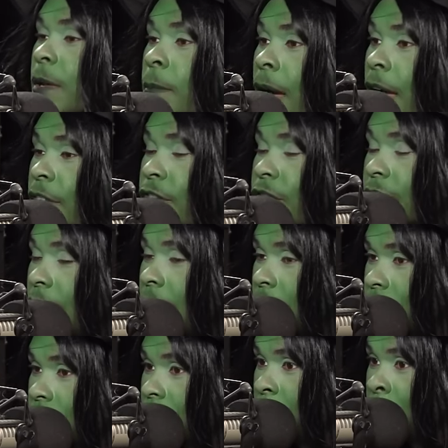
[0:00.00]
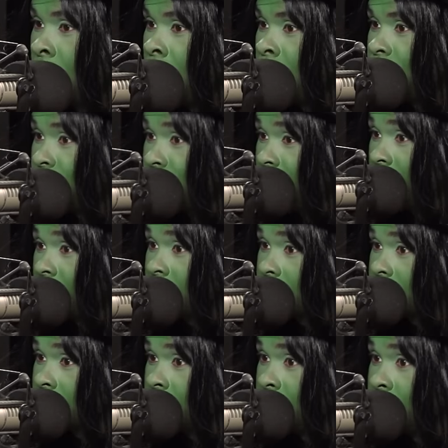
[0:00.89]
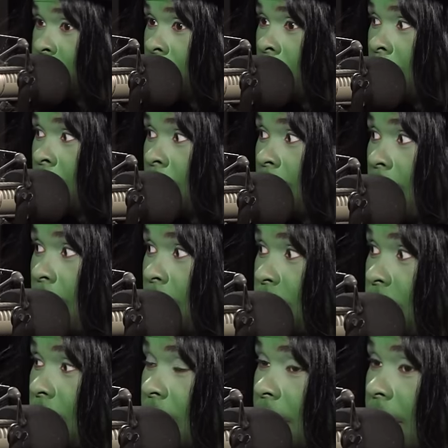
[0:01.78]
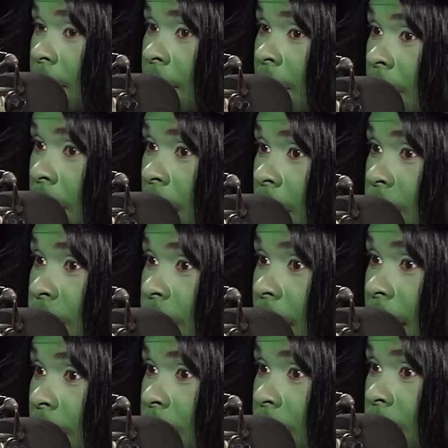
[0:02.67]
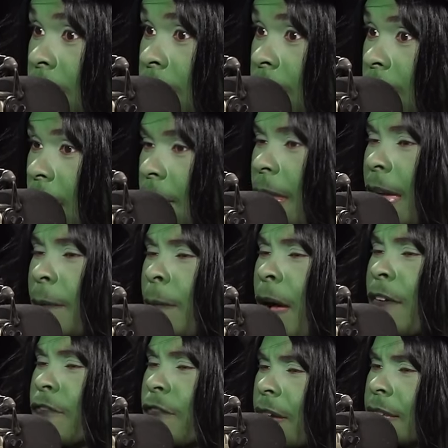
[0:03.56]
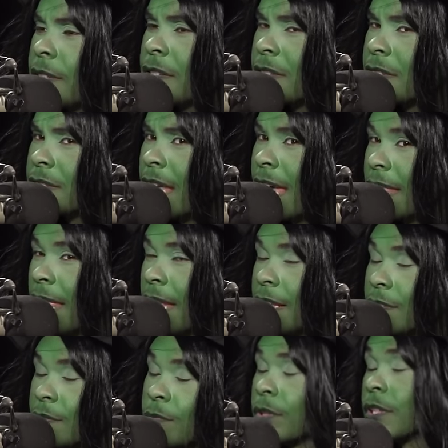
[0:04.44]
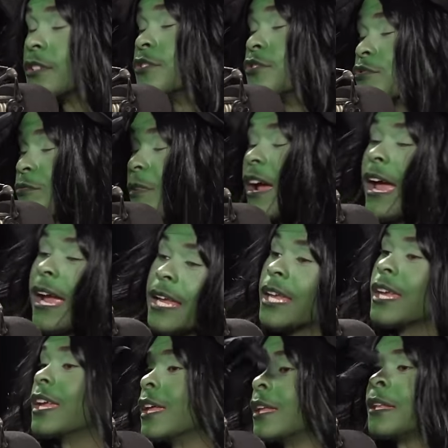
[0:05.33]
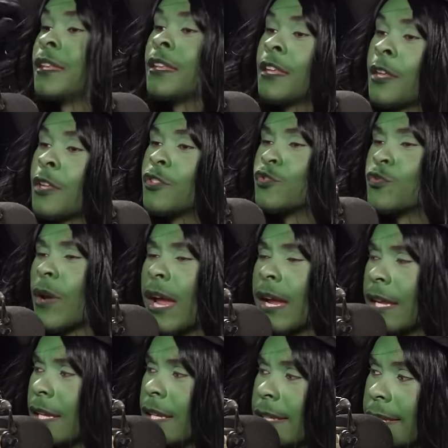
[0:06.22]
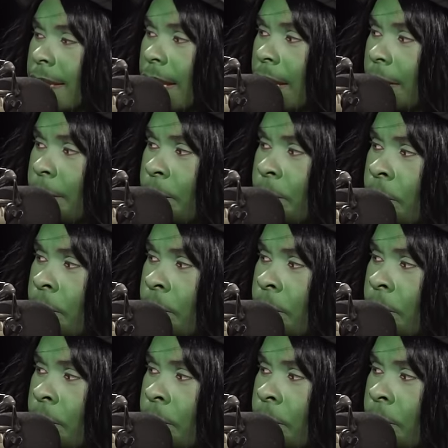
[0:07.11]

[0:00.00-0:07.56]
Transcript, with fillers: my yeah think my face, and think of like the nut factor, and like my face is saying that it's really dragging it mm-hmm. dragging it down.